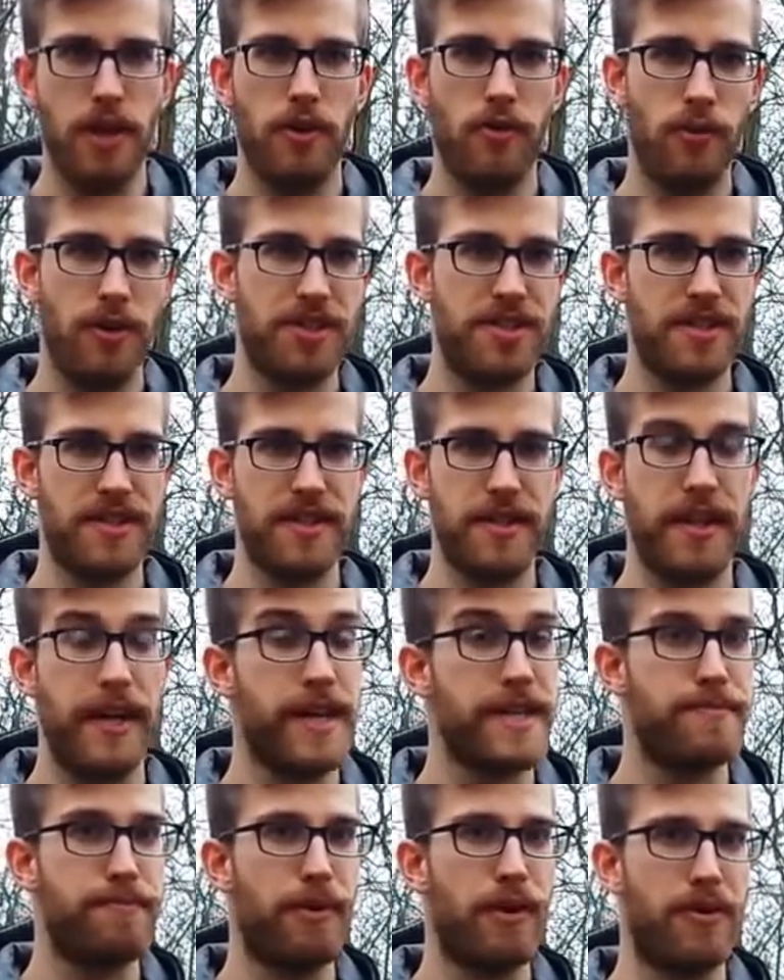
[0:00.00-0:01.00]
which is a
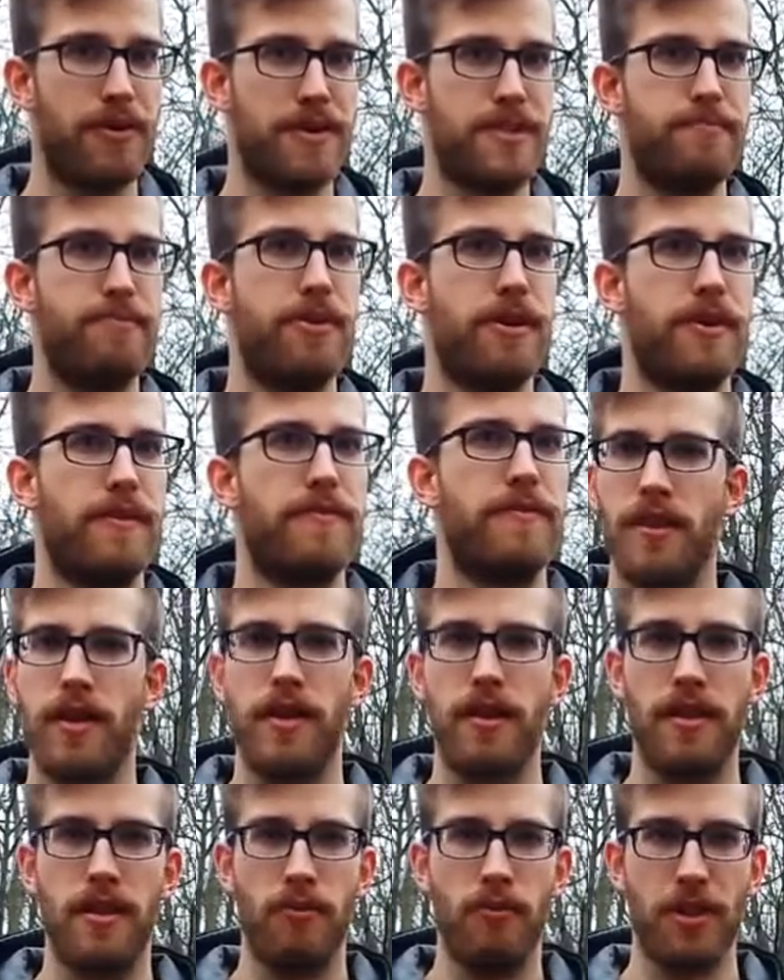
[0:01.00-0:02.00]
nice bonus point.
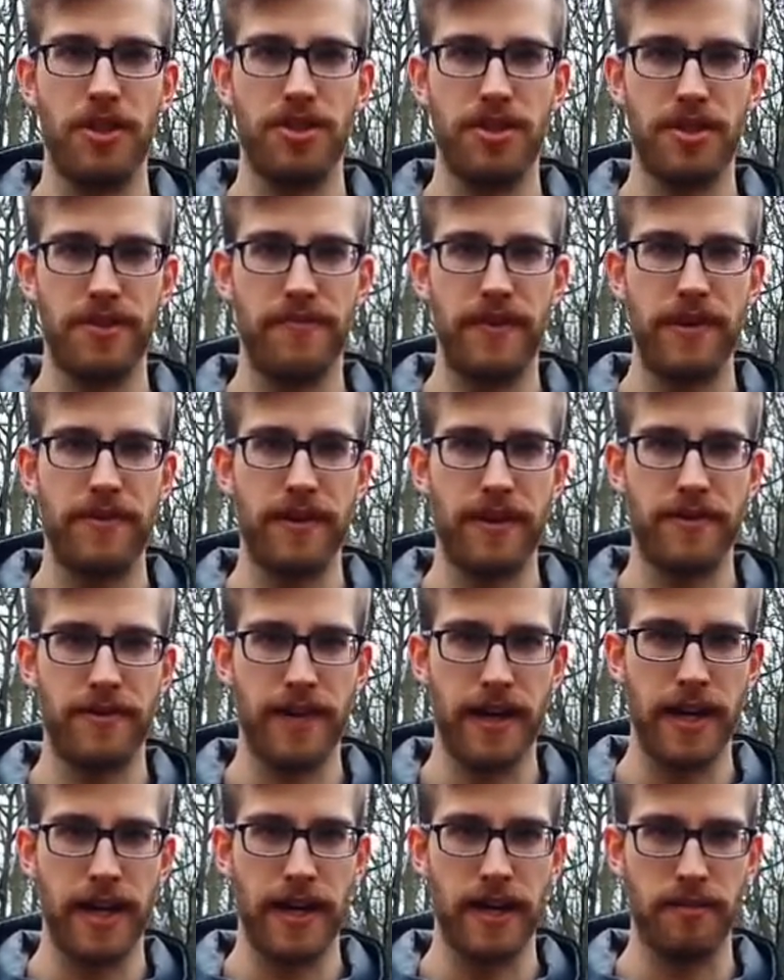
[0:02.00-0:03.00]
The watch is very
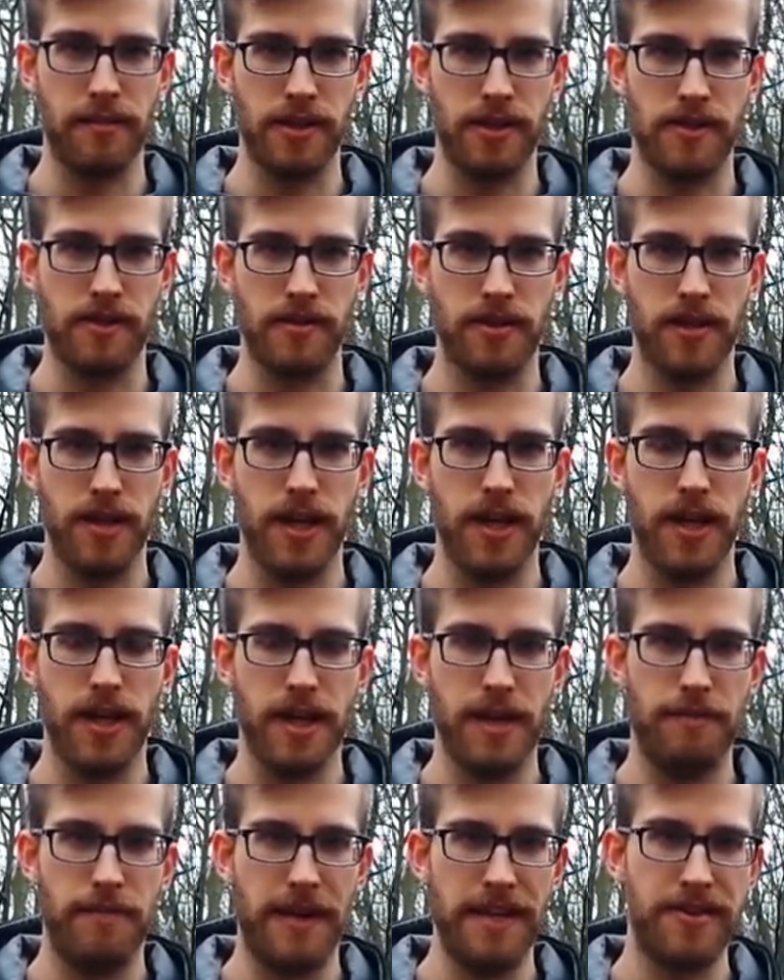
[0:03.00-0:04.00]
reliable.
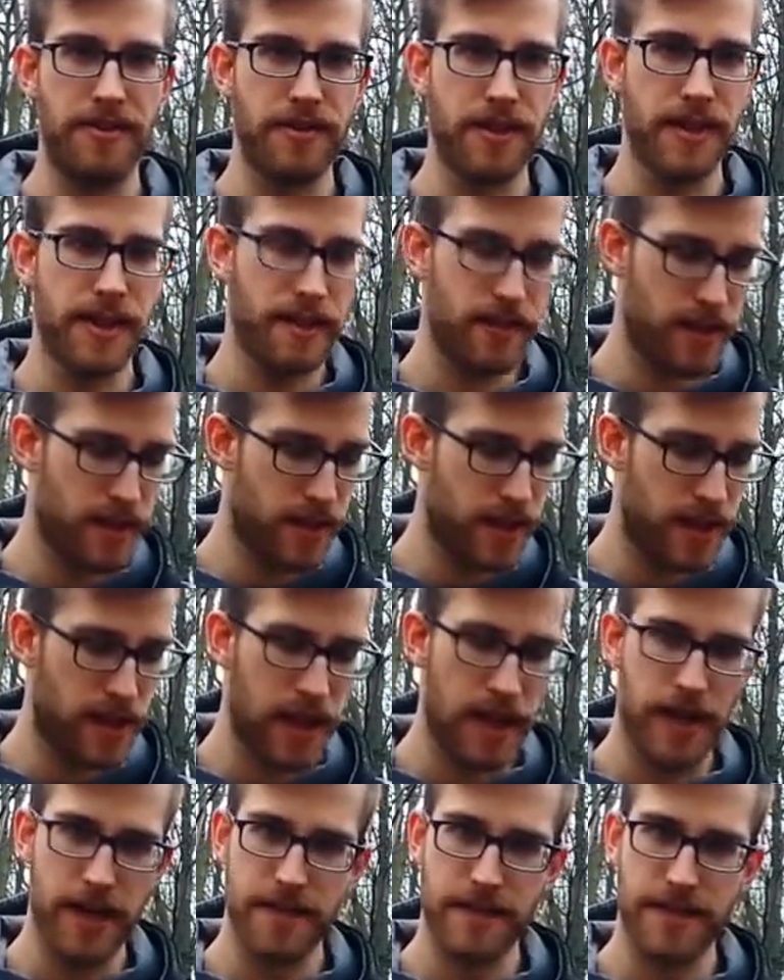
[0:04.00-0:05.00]
The battery
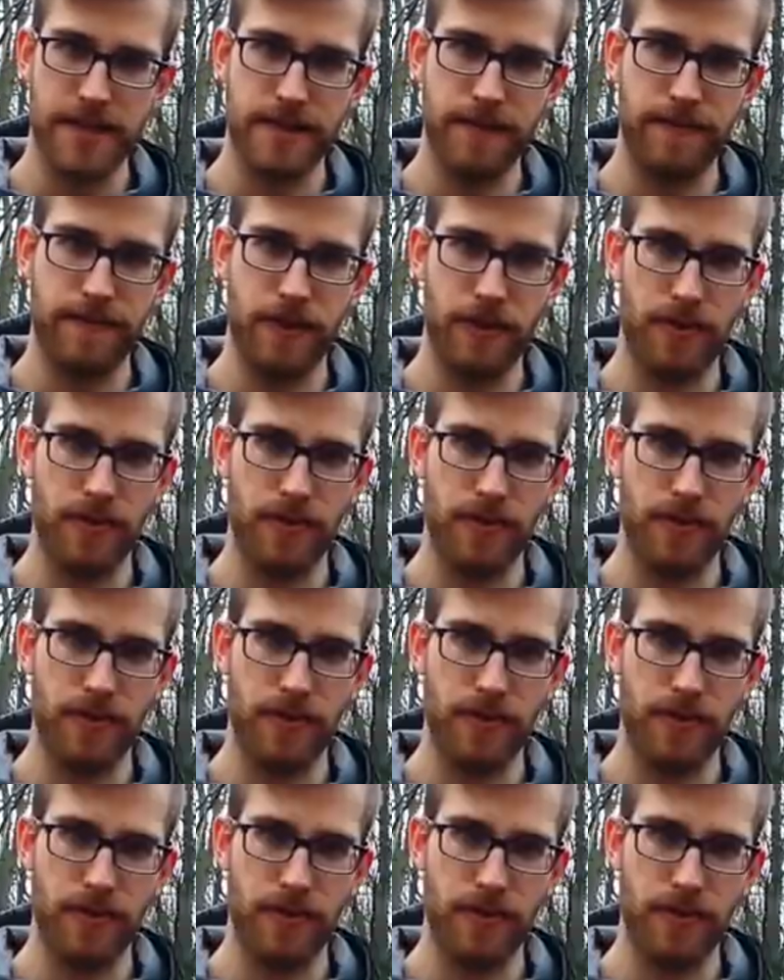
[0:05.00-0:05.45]
lasts for